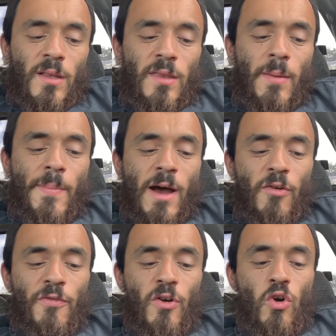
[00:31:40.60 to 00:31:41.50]
the
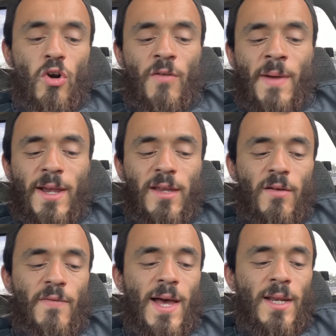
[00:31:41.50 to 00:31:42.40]
Belphegor
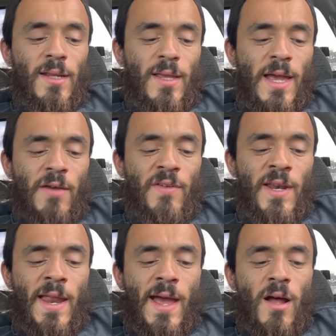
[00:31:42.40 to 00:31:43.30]
Machiavelli, The Heaven
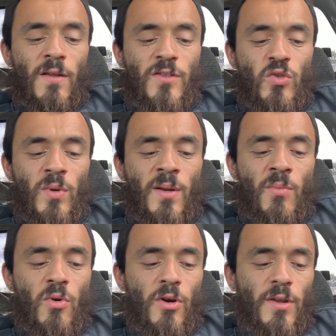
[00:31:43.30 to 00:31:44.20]
and Hell of
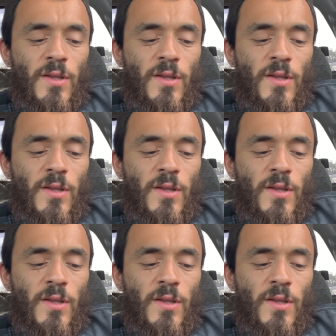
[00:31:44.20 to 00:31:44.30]
Swedenborg,